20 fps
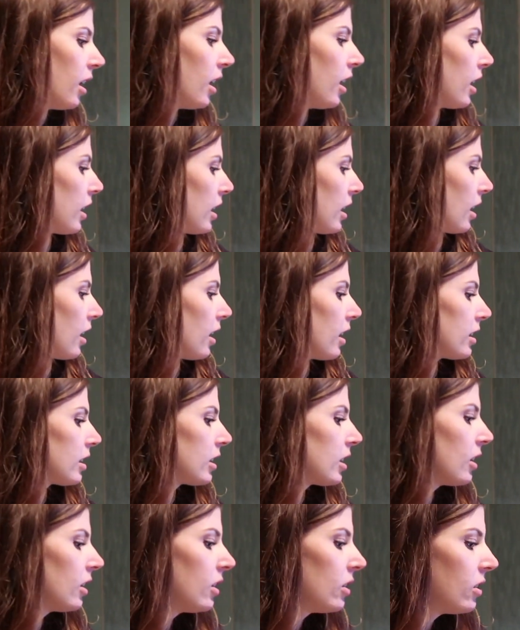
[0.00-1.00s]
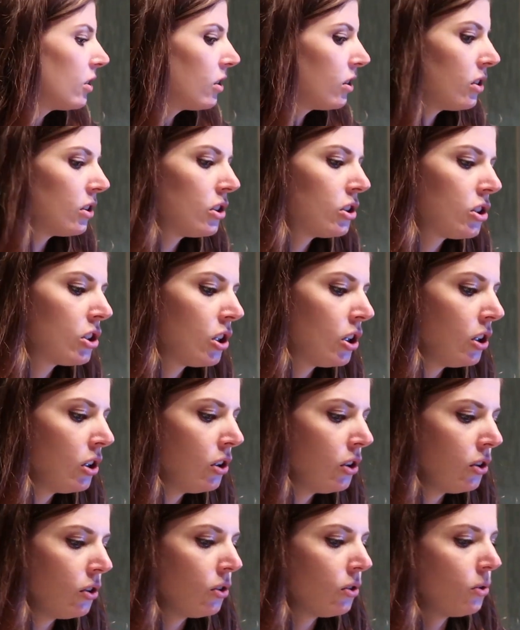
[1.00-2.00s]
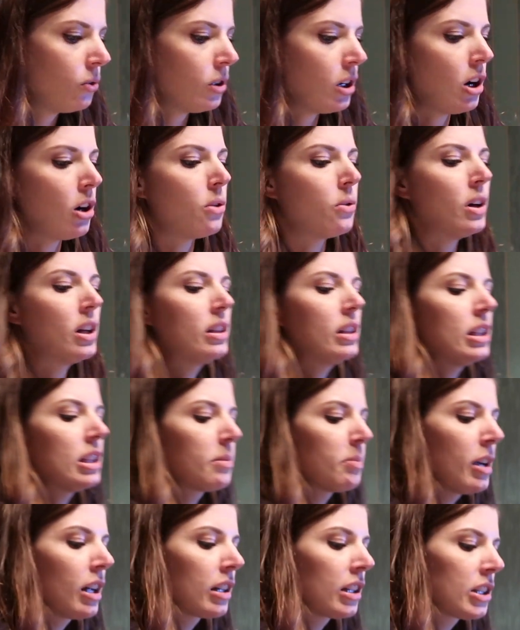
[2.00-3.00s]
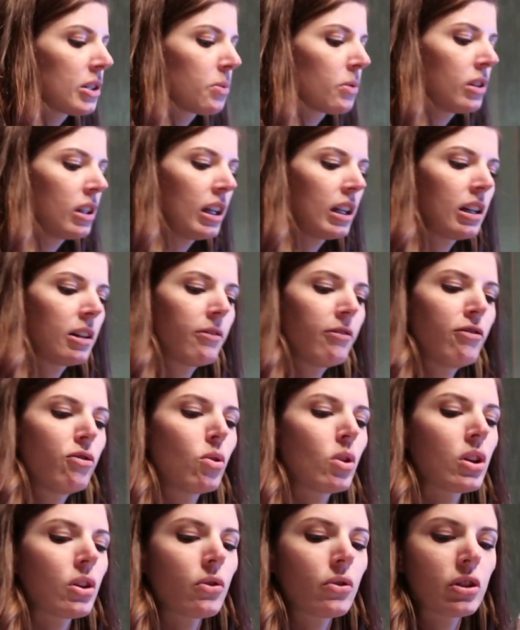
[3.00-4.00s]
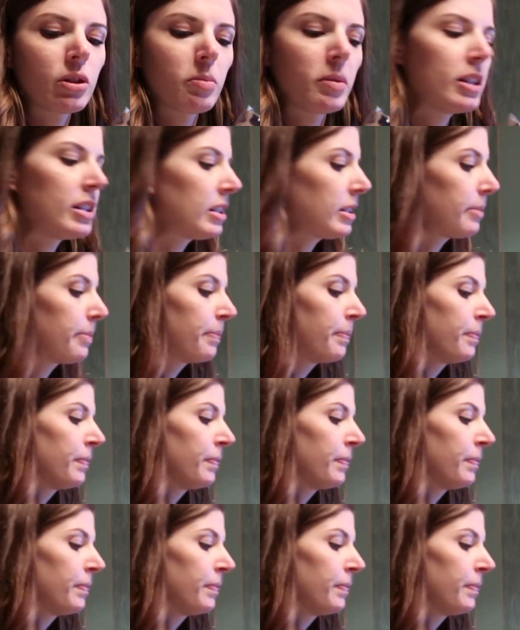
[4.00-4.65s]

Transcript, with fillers: I got two, oh, and these magnets were like four euros a piece.